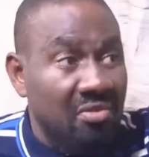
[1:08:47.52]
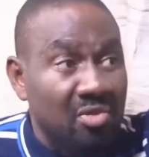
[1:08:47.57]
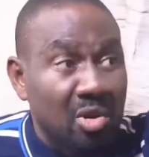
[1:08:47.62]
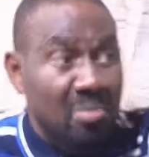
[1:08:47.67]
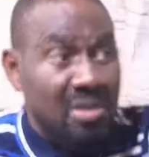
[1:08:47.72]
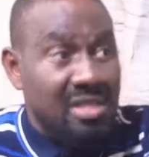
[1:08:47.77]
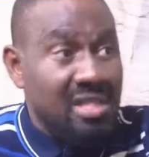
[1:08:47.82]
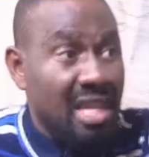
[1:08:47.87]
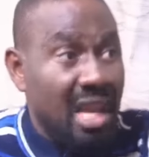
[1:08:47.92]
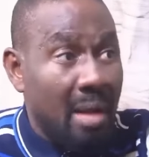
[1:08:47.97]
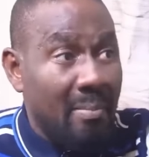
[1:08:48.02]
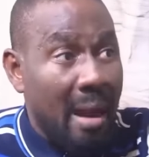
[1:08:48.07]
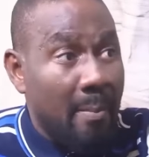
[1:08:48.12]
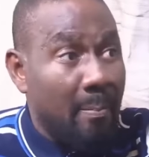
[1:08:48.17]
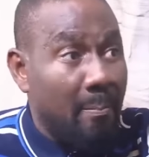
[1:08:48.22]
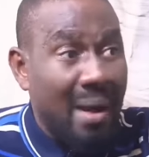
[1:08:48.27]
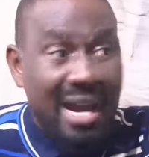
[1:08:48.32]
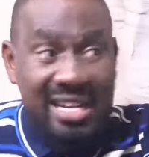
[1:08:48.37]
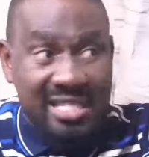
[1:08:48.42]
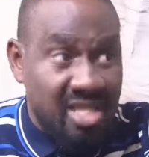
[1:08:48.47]
Nobody said that my
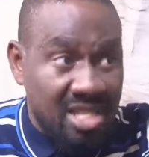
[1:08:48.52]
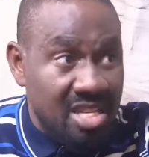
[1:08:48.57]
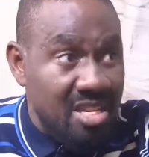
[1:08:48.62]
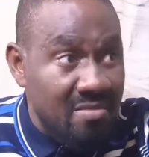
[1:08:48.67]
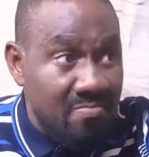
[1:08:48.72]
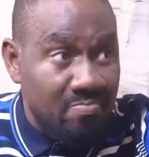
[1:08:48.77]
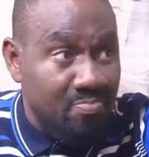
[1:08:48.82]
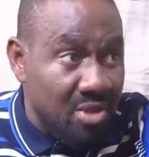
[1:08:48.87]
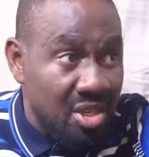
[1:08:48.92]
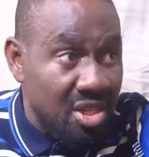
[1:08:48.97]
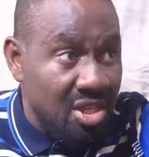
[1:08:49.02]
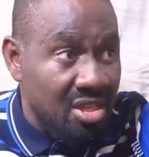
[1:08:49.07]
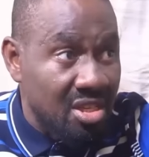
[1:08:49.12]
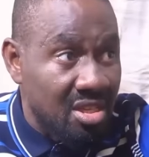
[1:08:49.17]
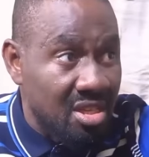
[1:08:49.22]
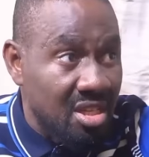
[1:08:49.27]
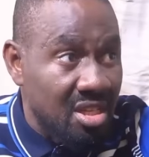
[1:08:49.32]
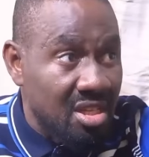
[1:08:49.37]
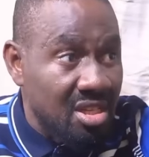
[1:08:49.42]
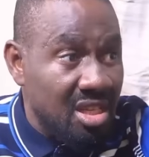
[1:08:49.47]
paddy in be.
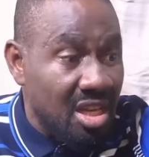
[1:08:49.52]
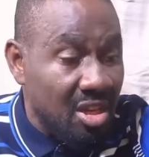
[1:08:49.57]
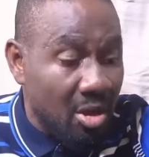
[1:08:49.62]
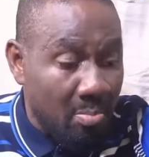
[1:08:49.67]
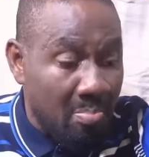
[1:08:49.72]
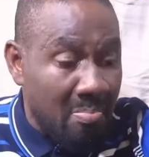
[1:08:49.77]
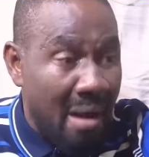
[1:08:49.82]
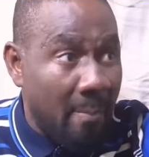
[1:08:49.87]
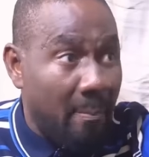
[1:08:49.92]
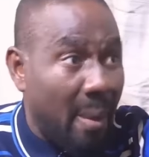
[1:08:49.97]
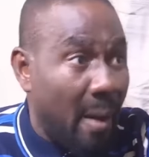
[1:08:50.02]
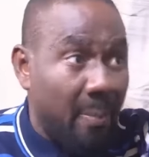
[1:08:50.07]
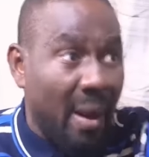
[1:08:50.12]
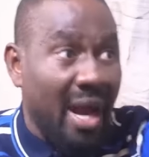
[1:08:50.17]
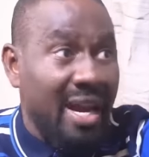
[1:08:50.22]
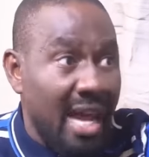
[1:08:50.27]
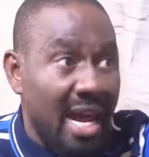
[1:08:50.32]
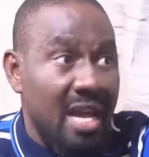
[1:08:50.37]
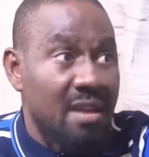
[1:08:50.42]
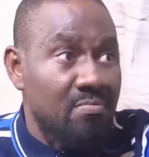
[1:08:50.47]
Say no my
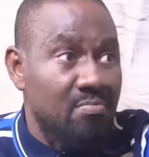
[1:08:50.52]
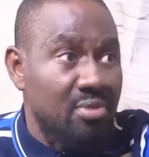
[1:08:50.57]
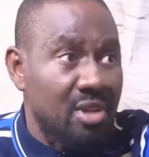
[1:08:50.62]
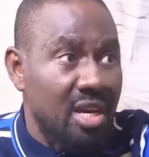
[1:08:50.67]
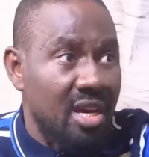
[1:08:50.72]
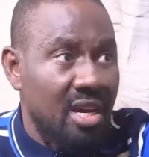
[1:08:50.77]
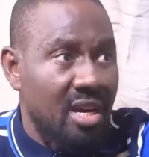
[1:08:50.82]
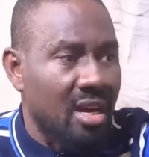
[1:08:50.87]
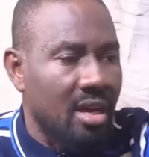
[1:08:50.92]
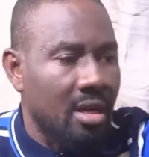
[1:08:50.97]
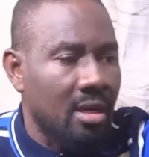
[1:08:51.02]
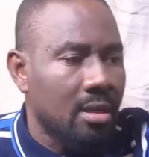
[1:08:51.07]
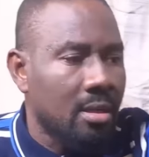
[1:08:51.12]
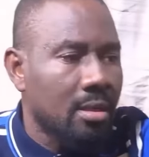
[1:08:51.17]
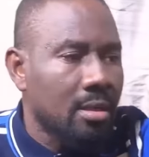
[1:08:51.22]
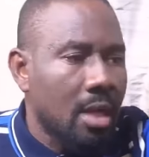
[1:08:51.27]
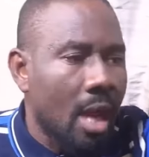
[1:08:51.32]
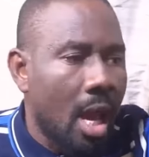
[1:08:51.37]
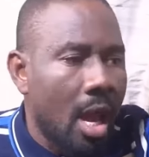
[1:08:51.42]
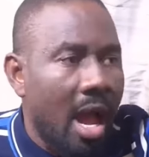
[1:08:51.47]
papaya in be.
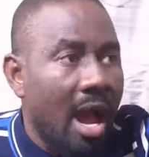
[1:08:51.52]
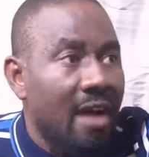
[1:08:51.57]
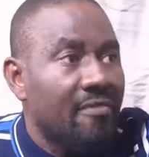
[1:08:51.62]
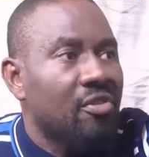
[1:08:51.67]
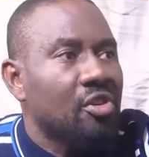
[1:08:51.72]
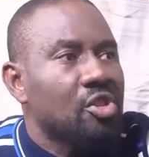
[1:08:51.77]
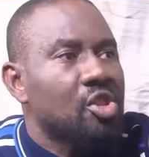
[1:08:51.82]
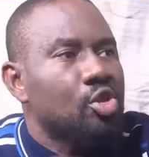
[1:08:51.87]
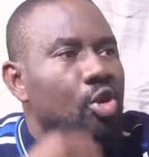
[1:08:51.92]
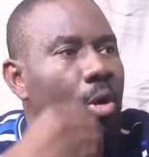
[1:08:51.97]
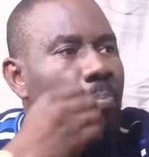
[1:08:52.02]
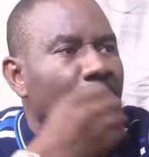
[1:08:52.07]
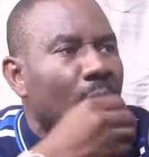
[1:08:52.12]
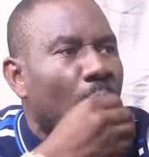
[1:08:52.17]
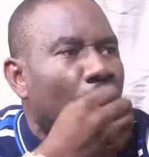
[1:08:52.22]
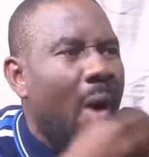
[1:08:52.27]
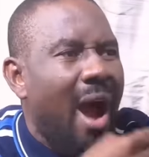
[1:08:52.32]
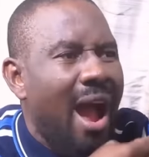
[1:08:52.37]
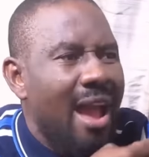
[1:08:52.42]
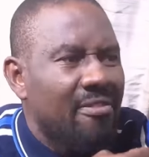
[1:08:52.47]
I thought chop your
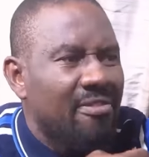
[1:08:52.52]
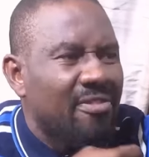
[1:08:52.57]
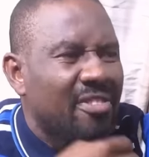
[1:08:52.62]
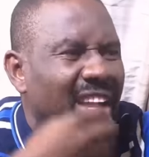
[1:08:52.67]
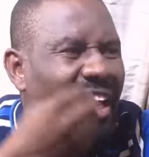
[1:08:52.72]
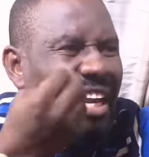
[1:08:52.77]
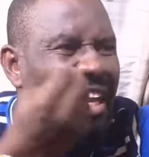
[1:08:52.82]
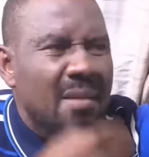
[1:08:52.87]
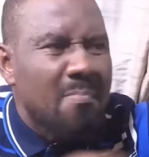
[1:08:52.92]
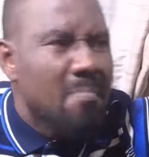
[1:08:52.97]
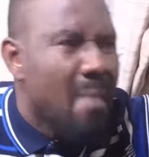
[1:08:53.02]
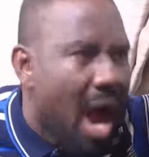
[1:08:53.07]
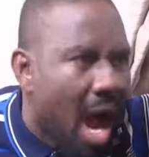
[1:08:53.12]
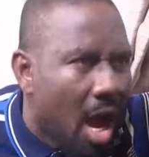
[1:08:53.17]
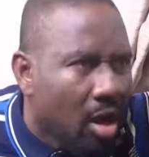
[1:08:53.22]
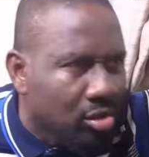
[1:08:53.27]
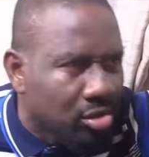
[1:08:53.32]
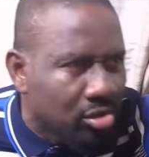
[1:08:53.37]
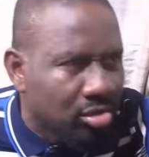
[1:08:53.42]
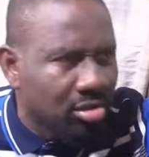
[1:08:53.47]
wife, clean
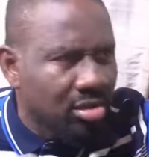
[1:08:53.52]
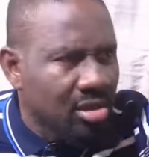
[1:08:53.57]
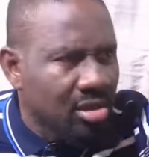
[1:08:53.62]
out.